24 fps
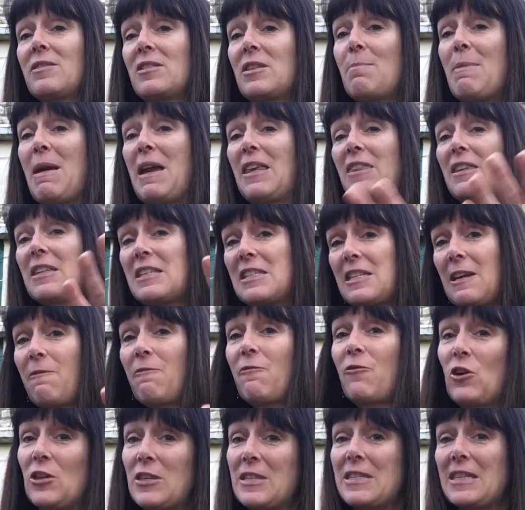to make the
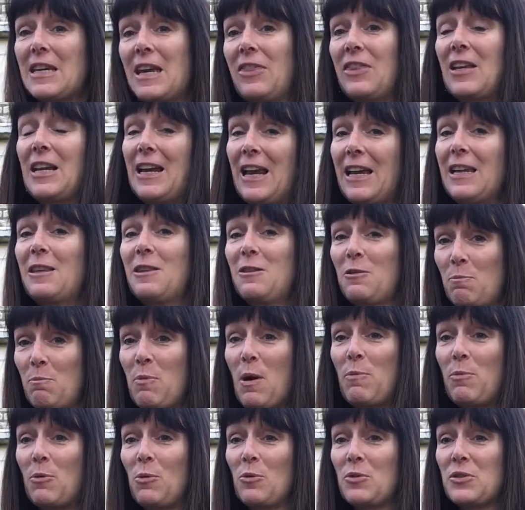difference in the length of
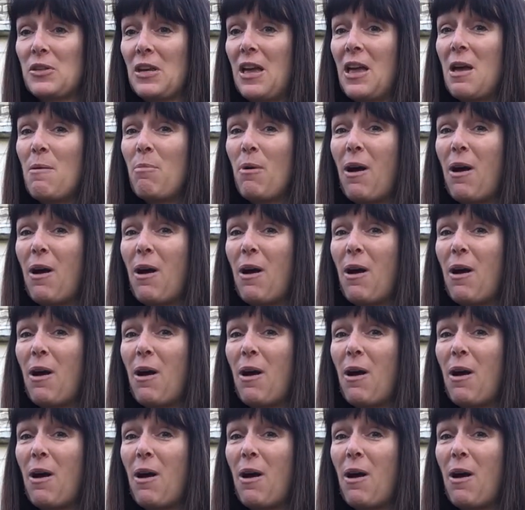bubbles?